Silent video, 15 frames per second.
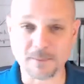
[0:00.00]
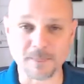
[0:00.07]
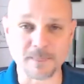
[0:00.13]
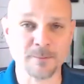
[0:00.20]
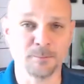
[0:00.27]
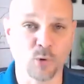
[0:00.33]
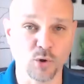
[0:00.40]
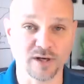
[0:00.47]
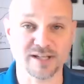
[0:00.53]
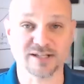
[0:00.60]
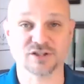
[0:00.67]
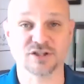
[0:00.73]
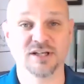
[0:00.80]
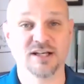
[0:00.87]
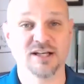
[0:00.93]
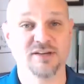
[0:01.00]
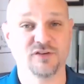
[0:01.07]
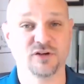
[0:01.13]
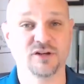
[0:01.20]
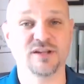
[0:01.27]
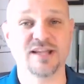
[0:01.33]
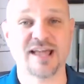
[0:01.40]
mortgage, if
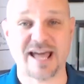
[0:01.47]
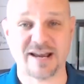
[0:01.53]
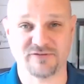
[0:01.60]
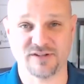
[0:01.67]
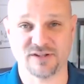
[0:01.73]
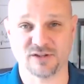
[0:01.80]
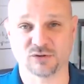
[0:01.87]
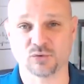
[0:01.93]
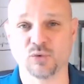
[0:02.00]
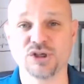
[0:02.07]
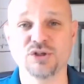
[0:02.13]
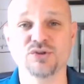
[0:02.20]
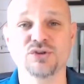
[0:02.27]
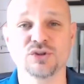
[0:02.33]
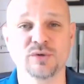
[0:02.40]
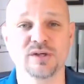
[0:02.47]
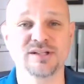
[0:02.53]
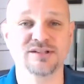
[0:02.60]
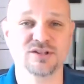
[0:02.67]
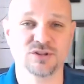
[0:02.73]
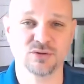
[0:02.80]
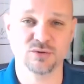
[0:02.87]
you're in that field, what are you
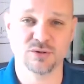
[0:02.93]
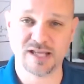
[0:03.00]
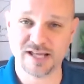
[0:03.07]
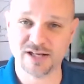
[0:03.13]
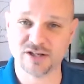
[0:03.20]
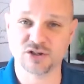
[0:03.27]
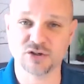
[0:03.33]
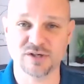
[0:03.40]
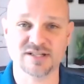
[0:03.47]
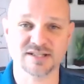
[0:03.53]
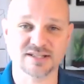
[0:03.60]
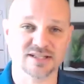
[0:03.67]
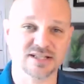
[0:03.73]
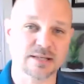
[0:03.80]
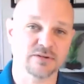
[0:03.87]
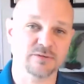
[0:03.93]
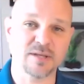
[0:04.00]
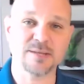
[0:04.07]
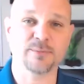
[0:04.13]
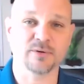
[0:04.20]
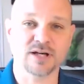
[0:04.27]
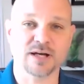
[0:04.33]
doing to increase the number of
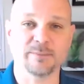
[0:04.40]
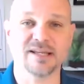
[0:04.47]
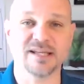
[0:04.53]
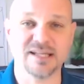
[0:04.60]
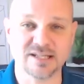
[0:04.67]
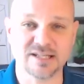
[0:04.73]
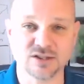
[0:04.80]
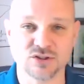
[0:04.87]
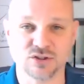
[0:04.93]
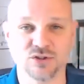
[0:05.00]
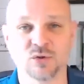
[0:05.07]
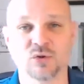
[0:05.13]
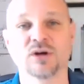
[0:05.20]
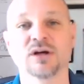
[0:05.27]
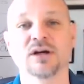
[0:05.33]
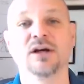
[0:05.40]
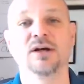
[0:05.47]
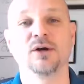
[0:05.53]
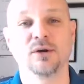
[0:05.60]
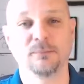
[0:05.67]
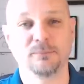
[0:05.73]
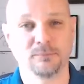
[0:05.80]
people coming into your
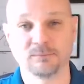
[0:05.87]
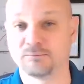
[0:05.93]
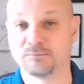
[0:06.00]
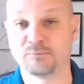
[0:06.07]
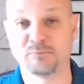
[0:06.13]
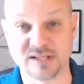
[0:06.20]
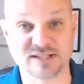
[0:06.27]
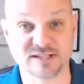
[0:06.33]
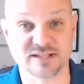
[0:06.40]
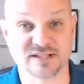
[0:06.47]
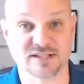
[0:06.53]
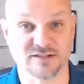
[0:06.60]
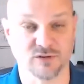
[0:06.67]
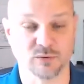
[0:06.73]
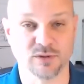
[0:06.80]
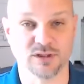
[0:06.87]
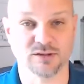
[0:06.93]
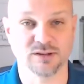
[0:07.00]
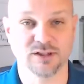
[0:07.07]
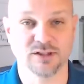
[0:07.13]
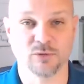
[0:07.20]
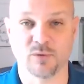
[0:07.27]
business, if you will?
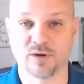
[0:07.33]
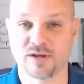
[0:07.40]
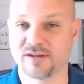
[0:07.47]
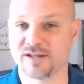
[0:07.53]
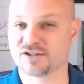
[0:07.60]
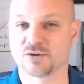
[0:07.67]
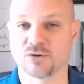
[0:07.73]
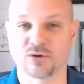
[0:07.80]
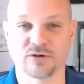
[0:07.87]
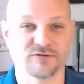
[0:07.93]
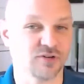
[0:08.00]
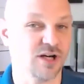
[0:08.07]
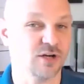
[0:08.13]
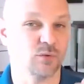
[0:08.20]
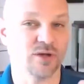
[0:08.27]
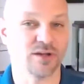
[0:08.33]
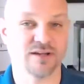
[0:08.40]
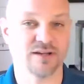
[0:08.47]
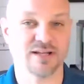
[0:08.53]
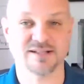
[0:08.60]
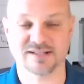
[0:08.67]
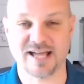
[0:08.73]
Whether that's storefront, whether
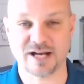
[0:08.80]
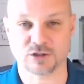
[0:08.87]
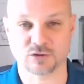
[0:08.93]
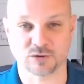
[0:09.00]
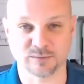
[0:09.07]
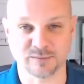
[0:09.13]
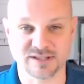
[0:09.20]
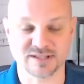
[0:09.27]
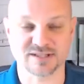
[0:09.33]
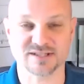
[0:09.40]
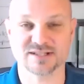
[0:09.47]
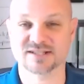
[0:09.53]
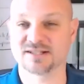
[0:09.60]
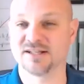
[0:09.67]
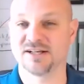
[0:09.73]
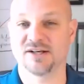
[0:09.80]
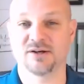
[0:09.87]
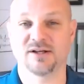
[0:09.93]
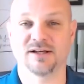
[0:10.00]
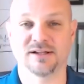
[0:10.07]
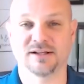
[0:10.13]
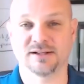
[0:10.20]
that's an actual business
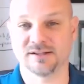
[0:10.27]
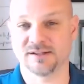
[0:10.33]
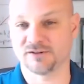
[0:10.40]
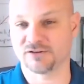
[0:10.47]
in